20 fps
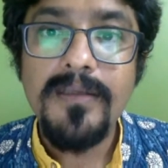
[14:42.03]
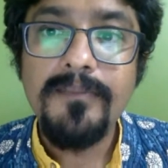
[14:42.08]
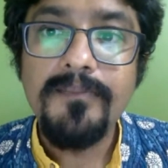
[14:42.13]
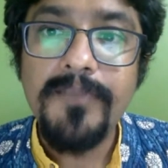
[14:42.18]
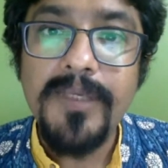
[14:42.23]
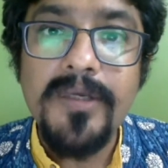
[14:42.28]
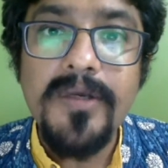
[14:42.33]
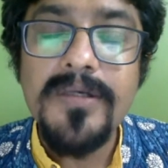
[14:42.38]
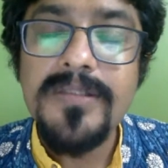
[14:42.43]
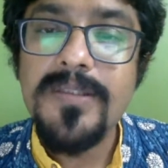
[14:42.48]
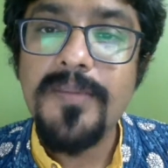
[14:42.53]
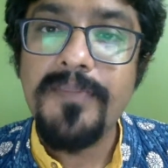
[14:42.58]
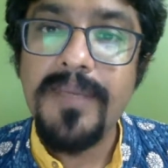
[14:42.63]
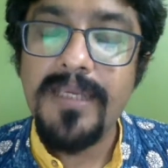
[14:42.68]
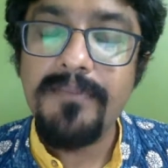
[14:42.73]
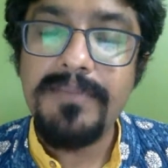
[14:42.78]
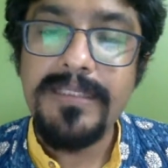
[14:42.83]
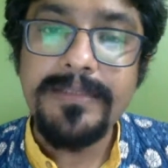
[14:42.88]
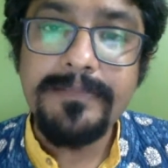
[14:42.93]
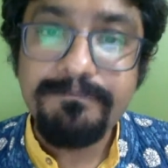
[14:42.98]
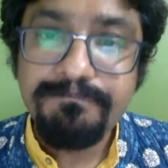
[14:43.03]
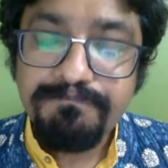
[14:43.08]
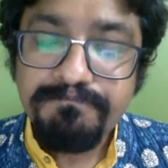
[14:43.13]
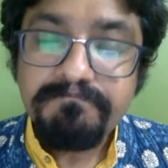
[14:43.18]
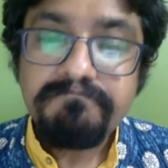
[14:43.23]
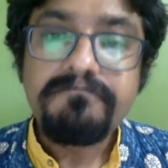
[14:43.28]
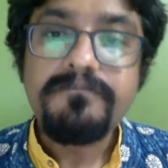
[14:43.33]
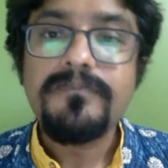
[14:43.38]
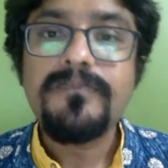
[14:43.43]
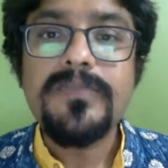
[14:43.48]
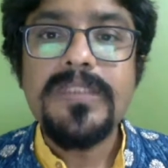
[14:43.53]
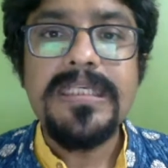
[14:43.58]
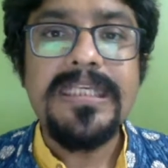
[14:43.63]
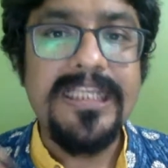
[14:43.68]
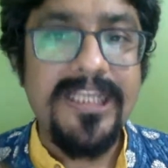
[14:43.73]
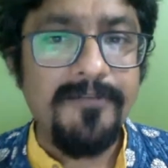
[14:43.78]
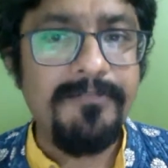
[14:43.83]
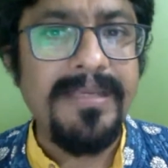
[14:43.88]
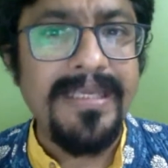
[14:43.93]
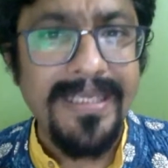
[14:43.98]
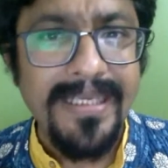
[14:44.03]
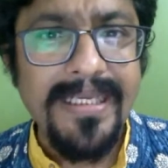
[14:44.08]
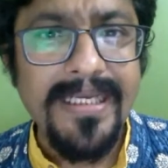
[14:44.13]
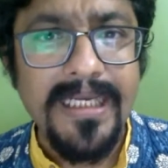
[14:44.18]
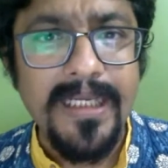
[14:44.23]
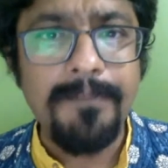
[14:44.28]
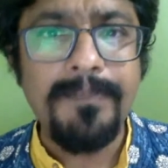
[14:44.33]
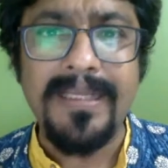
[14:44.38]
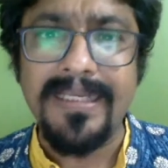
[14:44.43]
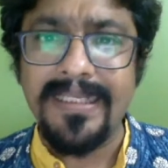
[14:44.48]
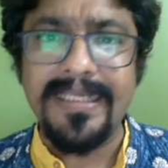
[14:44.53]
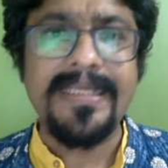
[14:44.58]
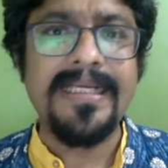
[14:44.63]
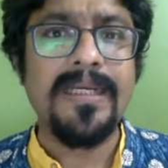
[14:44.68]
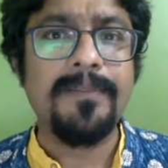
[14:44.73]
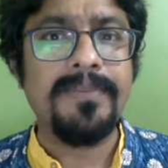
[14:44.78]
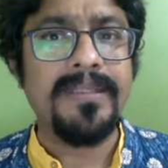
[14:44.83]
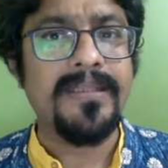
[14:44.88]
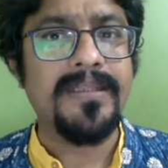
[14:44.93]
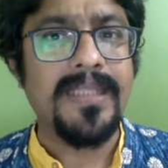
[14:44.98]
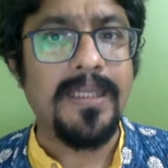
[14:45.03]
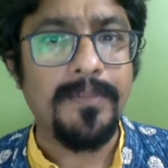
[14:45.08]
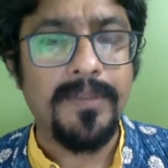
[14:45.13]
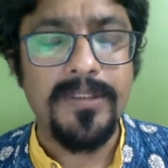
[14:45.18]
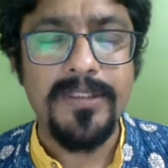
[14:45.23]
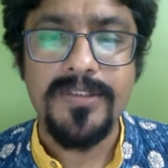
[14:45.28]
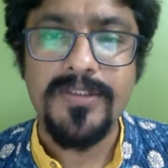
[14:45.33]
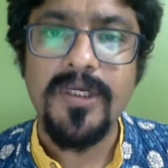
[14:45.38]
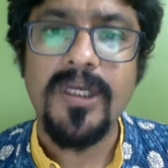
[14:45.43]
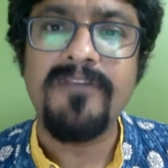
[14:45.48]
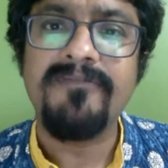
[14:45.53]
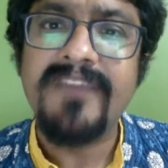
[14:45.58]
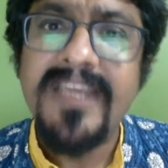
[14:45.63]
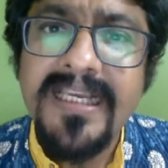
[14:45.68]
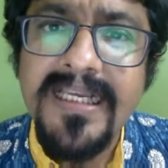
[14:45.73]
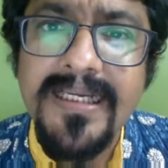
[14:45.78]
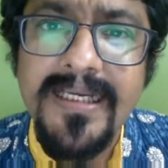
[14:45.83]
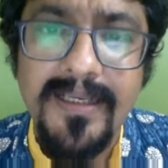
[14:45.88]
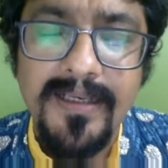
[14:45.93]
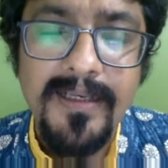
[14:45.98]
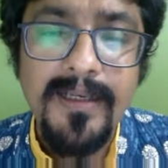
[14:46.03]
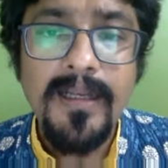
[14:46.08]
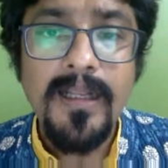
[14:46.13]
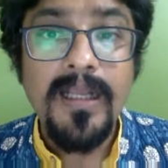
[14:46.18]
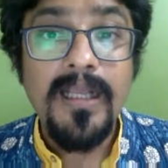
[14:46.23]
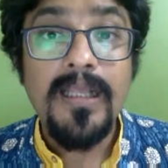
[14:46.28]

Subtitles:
Because the baby gave me hiccup, and hiccup in Tamil is called Vikkal,